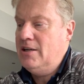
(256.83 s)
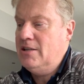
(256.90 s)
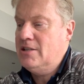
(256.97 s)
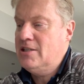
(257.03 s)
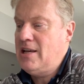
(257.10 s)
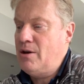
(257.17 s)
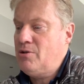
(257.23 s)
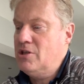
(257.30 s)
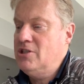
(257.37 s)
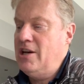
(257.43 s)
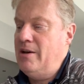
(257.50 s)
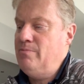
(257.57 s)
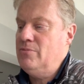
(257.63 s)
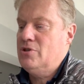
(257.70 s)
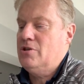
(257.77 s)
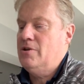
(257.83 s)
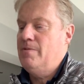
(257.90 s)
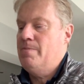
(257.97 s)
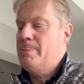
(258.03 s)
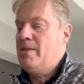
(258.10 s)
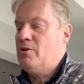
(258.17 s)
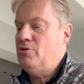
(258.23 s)
South of Thames
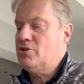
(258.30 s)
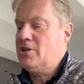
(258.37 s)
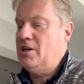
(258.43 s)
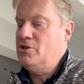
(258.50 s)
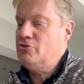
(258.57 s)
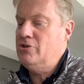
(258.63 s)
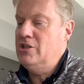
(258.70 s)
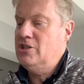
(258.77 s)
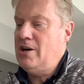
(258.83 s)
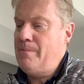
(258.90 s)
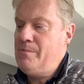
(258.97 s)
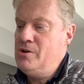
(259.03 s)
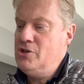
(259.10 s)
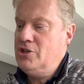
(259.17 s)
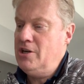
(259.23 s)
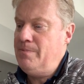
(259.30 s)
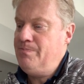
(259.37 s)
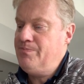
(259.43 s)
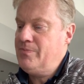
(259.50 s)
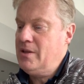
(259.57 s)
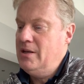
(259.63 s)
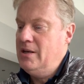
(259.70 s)
Cross Country
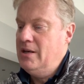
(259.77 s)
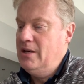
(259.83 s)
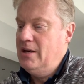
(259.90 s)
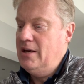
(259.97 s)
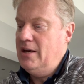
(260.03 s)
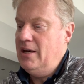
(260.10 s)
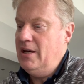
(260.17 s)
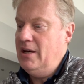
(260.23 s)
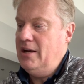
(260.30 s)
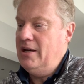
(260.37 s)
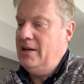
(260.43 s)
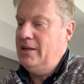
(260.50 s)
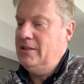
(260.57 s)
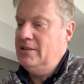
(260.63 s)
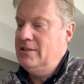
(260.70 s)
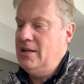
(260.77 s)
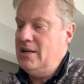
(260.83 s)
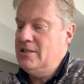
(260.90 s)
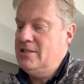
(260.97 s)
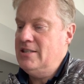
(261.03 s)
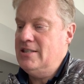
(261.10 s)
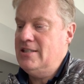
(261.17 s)
Championship in
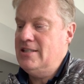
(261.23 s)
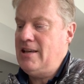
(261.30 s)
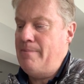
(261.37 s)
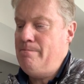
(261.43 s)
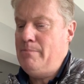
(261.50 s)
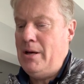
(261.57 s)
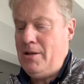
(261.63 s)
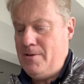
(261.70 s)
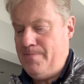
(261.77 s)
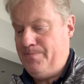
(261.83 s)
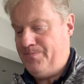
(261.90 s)
December.